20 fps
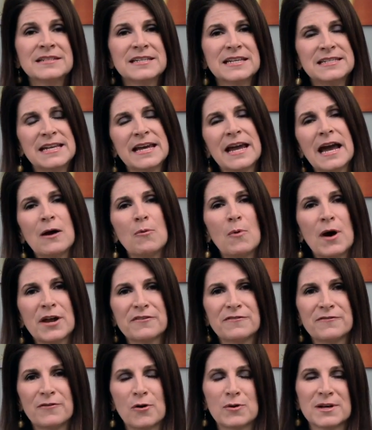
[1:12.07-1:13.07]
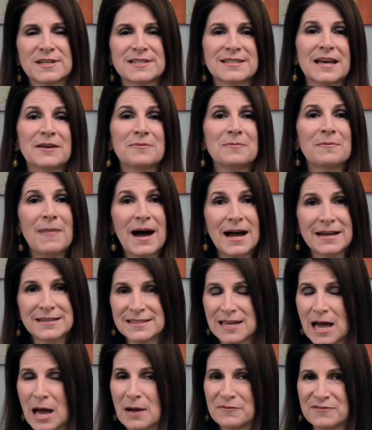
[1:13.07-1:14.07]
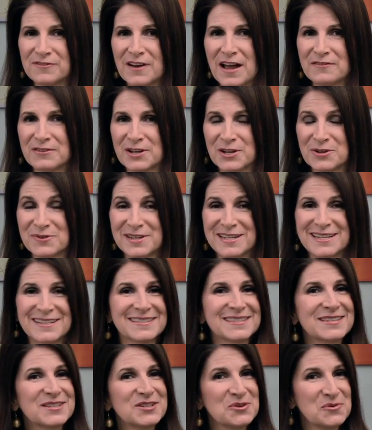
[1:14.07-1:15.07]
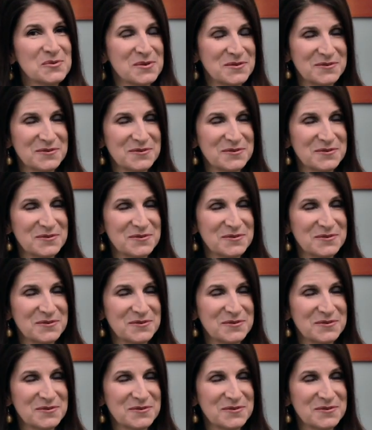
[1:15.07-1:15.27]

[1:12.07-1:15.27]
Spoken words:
Today, I want to focus on my top 5 ingredients to